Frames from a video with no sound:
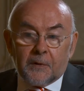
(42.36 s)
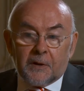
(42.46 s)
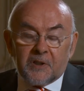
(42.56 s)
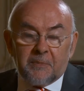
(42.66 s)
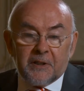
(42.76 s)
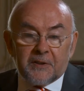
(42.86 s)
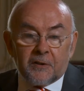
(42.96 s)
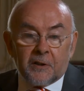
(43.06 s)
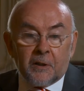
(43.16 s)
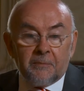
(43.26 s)
There's been a
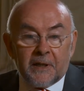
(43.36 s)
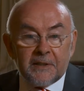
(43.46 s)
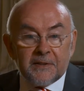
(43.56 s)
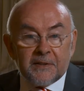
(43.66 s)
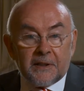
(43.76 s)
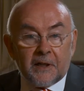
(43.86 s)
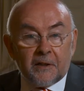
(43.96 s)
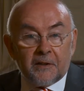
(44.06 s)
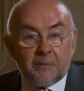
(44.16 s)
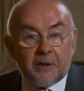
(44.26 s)
certain complacency in
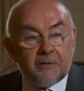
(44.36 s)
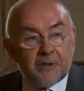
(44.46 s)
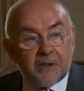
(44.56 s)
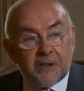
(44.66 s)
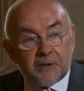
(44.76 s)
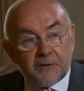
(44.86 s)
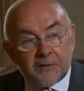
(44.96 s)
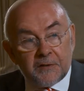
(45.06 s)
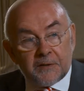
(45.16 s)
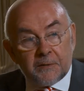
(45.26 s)
Ireland about our education
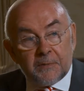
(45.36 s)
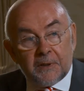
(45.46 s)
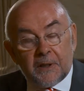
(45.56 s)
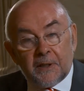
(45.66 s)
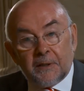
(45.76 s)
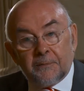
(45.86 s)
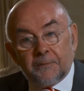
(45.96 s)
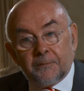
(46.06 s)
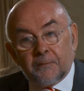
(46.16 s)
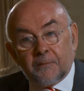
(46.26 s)
system.
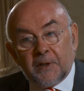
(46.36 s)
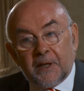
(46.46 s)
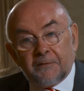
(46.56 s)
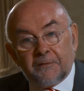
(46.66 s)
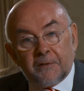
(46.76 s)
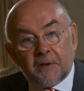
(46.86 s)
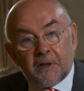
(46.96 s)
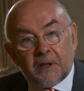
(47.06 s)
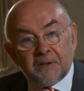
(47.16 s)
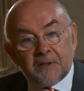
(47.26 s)
We have
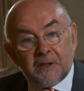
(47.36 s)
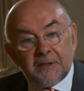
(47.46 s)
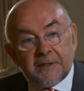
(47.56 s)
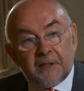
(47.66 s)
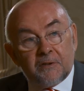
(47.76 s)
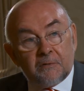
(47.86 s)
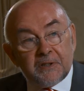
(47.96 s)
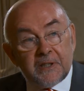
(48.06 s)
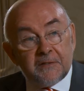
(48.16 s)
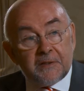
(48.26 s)
constantly said to
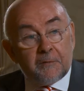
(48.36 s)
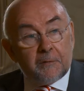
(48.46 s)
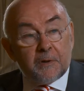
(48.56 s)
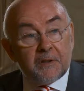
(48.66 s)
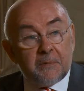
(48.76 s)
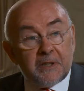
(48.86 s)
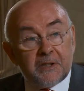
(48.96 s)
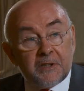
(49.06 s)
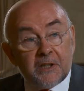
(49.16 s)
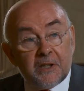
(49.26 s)
ourselves that we've one of the
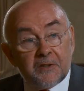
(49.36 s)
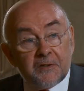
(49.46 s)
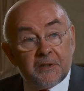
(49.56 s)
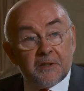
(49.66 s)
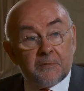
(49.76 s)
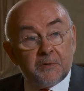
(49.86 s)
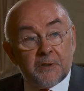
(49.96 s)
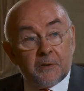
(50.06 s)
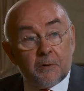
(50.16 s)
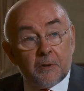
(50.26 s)
best education systems
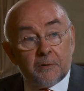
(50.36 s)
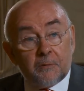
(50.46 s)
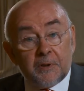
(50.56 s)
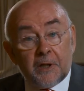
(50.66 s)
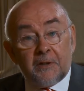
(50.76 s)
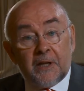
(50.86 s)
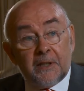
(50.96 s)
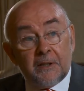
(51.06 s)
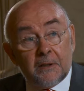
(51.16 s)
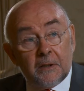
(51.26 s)
in the world, without
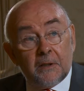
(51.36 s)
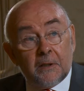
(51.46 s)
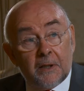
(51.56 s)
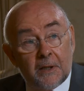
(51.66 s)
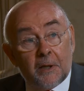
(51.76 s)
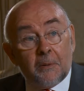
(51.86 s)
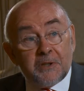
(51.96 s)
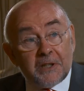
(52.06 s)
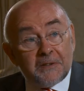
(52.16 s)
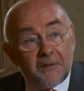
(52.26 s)
any
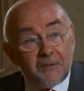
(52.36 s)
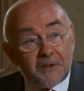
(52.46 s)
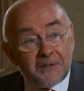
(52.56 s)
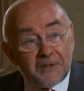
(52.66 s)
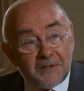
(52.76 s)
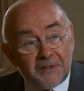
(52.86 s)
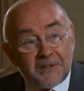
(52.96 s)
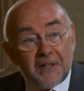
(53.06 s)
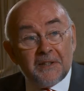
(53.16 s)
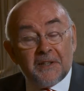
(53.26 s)
objective evidence to
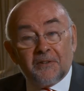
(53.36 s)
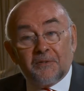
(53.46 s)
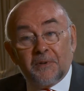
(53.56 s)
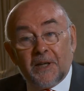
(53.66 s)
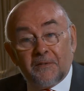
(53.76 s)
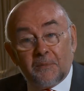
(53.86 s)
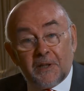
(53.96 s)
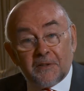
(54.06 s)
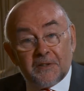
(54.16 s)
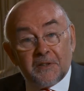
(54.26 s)
sustain that. We have a
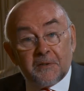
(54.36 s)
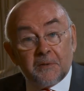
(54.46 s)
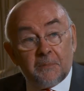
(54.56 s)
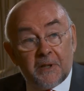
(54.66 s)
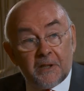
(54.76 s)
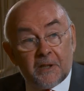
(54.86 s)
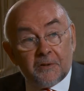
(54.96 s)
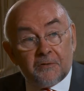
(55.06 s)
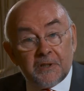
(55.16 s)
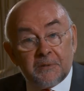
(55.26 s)
better system than many
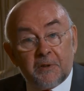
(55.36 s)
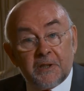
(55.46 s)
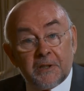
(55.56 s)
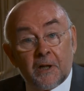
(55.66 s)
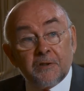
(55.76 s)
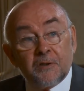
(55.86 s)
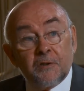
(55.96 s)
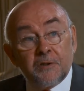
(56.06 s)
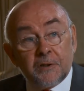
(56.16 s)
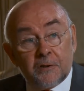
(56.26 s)
countries, but it's not as
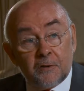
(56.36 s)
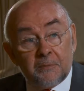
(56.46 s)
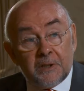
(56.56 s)
good as it could